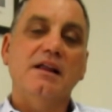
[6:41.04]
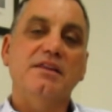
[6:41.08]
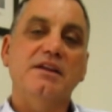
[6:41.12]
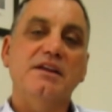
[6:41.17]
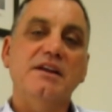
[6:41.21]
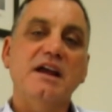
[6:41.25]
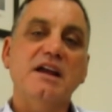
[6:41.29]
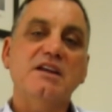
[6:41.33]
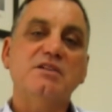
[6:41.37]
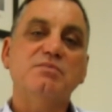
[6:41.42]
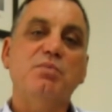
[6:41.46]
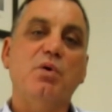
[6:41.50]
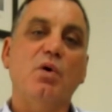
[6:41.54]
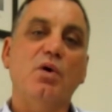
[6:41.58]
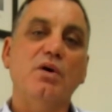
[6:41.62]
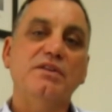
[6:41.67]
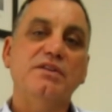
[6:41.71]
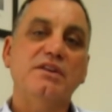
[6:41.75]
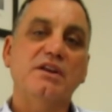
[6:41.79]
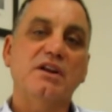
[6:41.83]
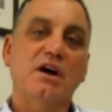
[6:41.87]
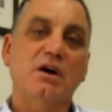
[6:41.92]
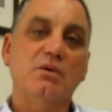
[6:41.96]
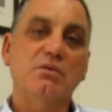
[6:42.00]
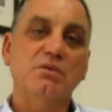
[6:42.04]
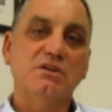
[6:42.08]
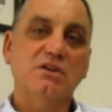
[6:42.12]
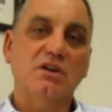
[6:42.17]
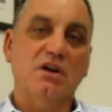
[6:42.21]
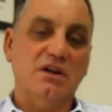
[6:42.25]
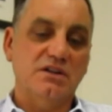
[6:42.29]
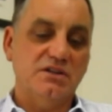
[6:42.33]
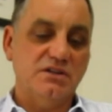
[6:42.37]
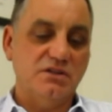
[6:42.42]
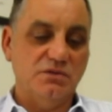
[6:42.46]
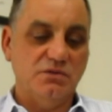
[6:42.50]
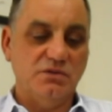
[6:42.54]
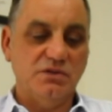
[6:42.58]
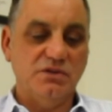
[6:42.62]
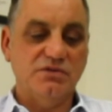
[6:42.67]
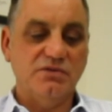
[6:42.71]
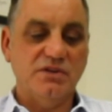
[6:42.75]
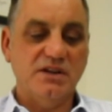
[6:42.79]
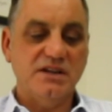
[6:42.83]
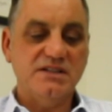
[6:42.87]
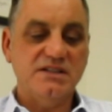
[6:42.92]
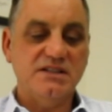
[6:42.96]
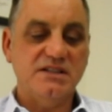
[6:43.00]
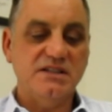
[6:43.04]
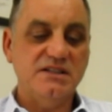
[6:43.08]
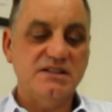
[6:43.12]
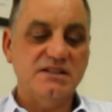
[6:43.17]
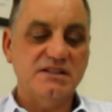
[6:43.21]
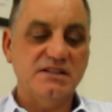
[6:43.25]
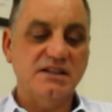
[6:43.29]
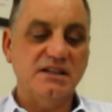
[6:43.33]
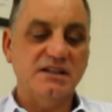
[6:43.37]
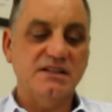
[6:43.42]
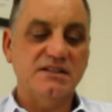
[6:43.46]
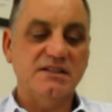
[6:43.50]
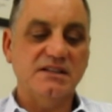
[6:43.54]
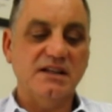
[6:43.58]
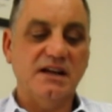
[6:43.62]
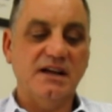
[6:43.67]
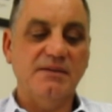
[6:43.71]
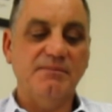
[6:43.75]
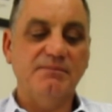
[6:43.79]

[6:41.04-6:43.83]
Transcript: The next point that I would like to address is that